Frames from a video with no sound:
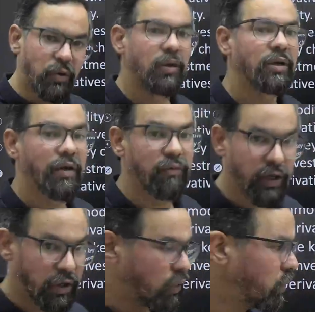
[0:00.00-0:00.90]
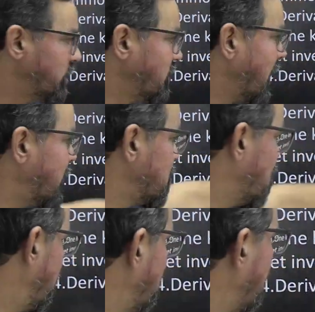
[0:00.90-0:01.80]
1 crore rupees. That is the one.
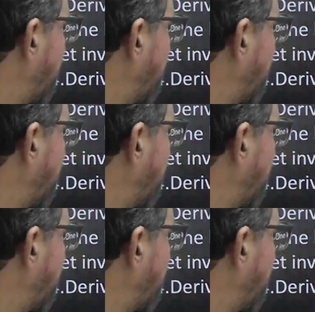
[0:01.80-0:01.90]
Okay?